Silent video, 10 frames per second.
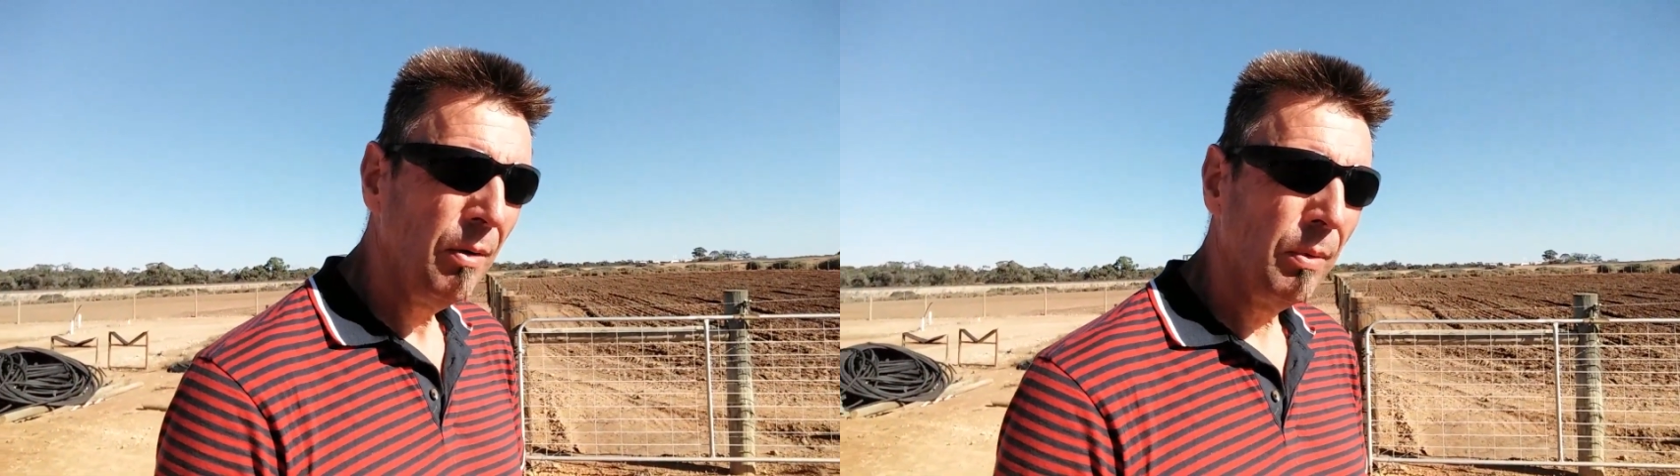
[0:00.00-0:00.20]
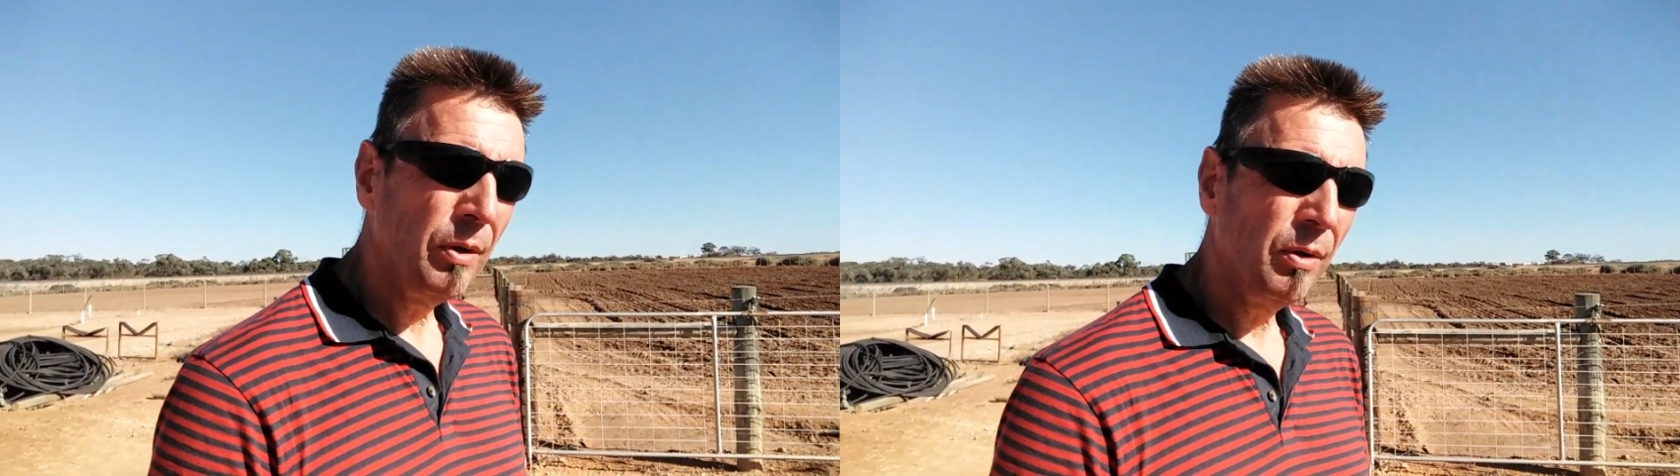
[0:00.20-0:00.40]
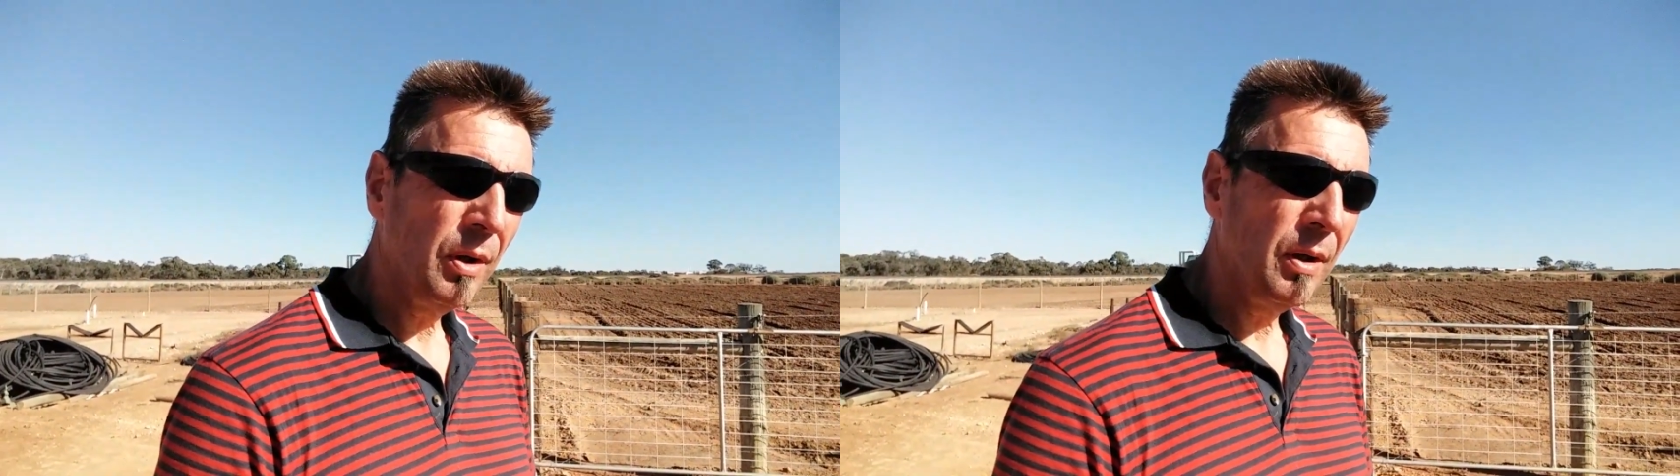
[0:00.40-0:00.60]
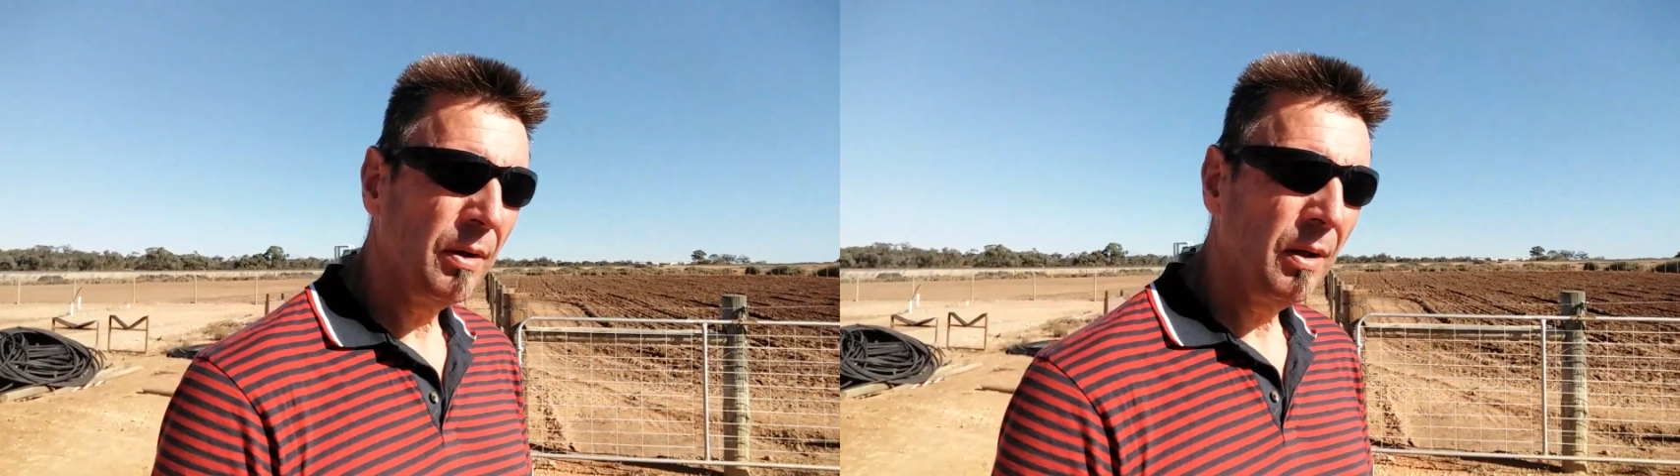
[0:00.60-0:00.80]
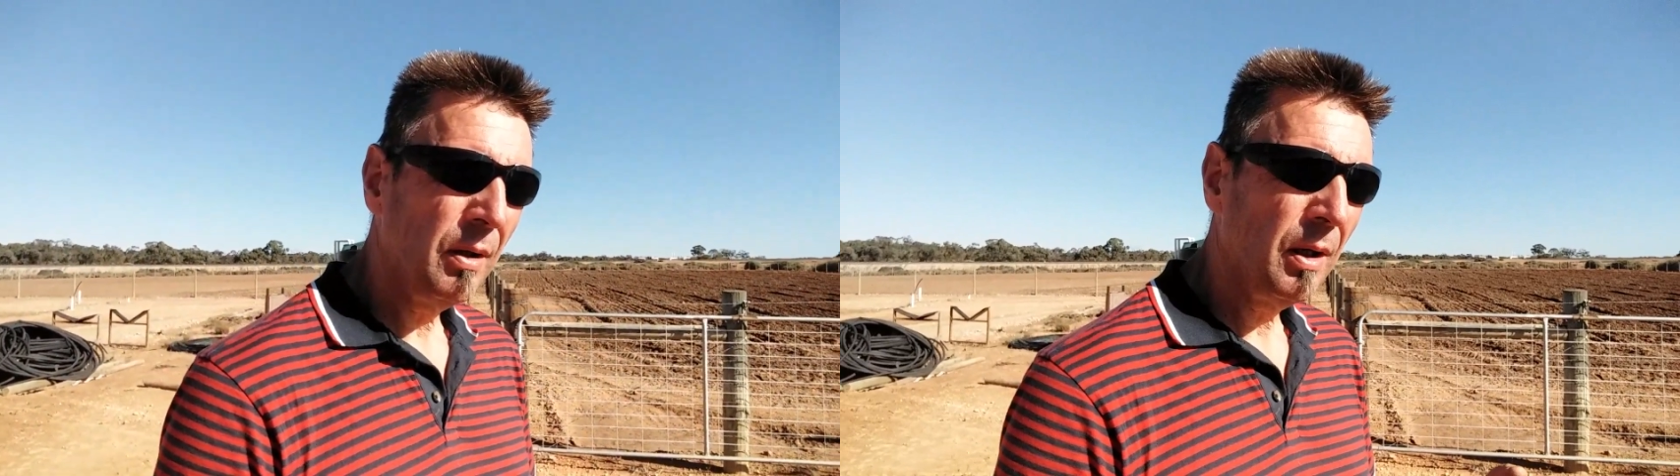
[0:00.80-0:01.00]
which
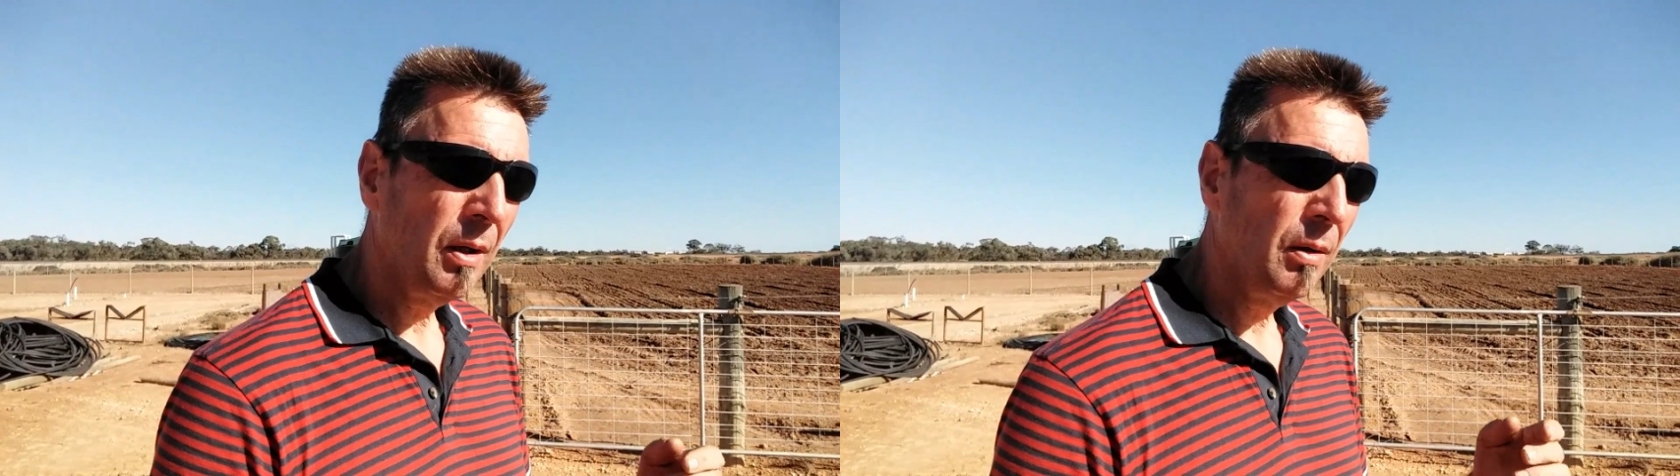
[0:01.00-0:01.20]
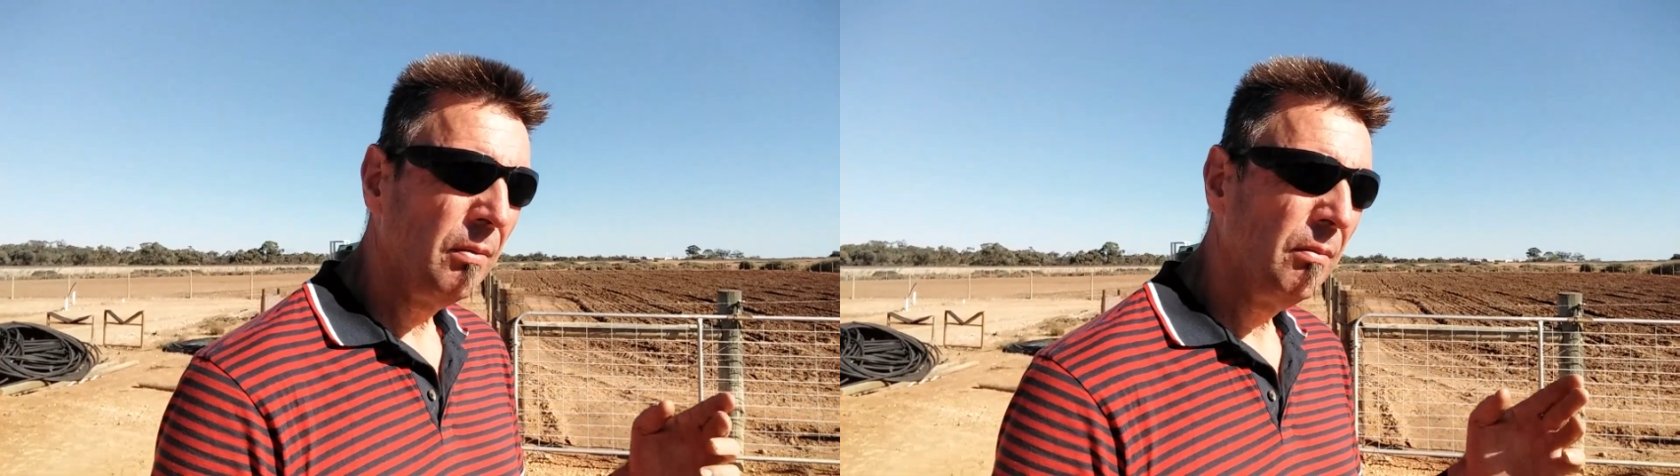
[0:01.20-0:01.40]
is in the